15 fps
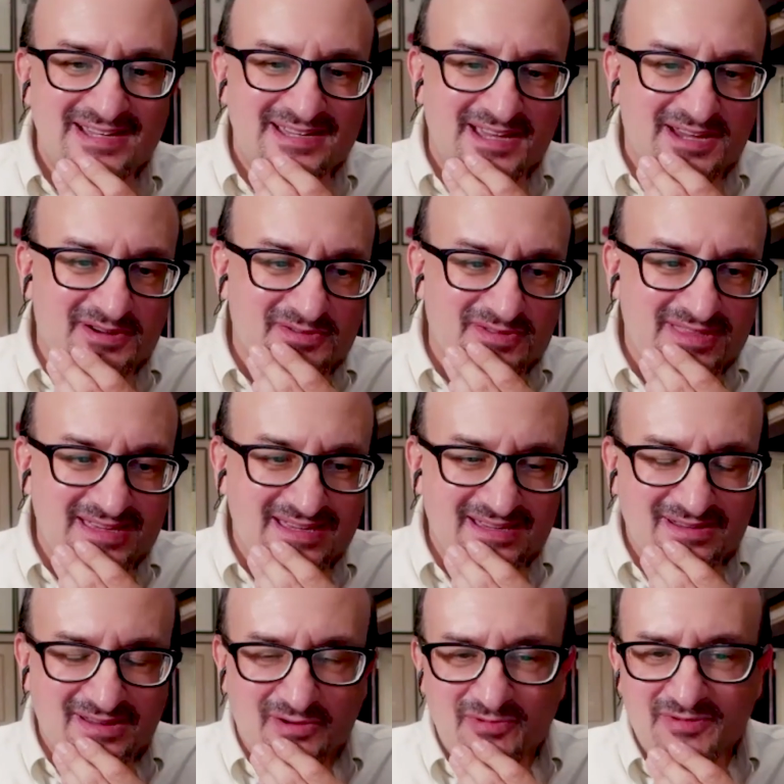you know, the the
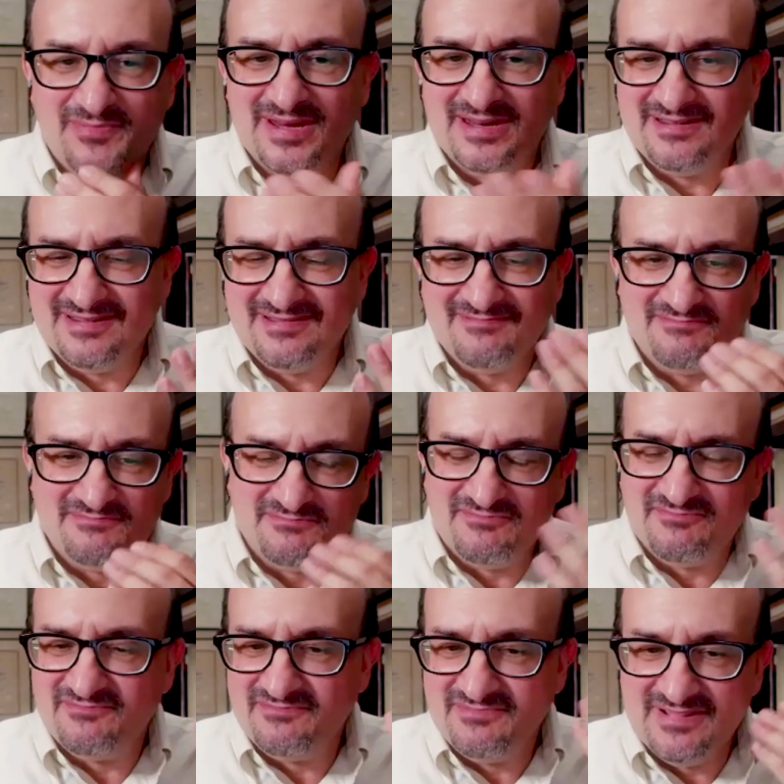you know we've been
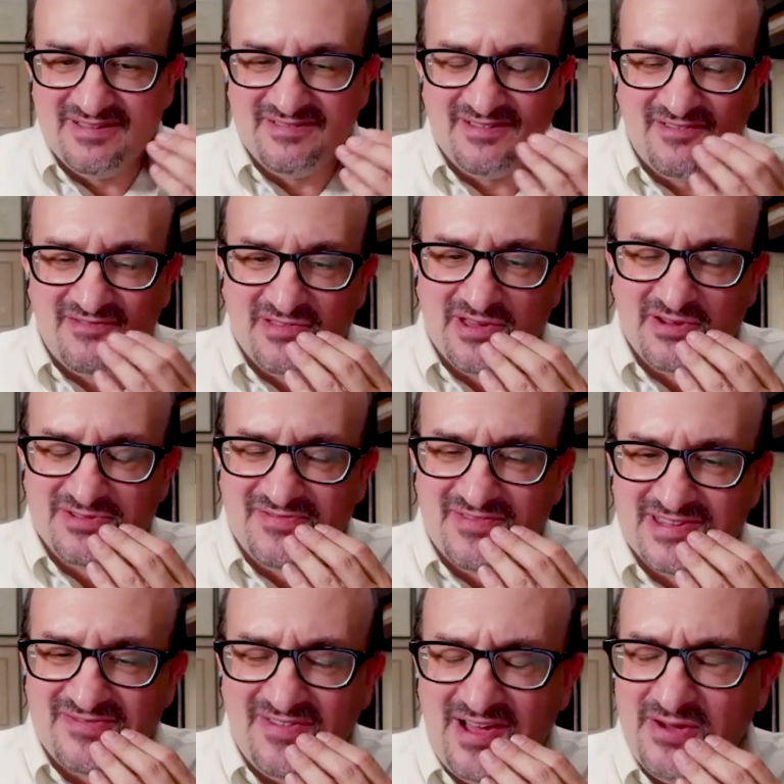you know, for those of
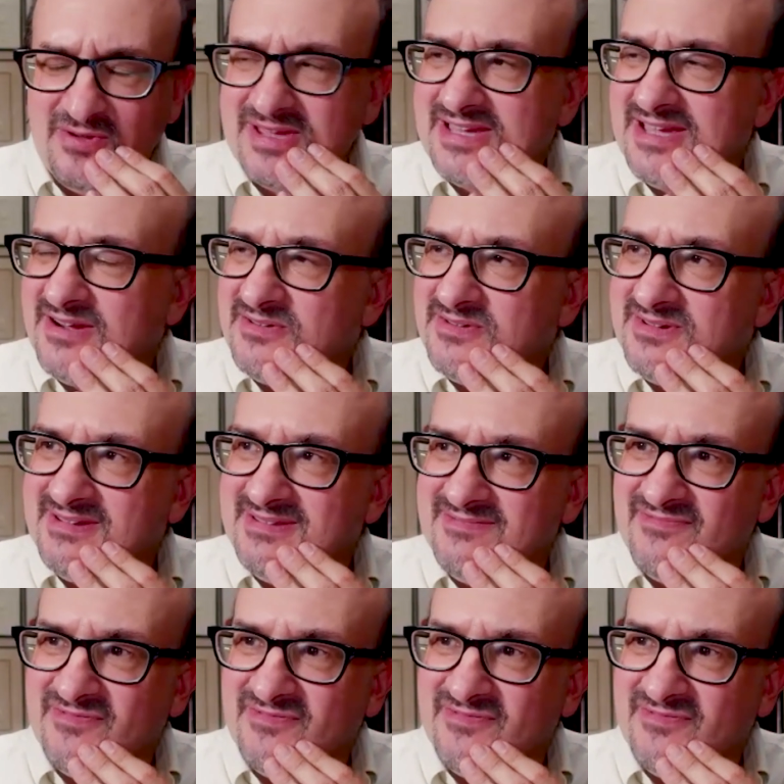us following, you know, eh,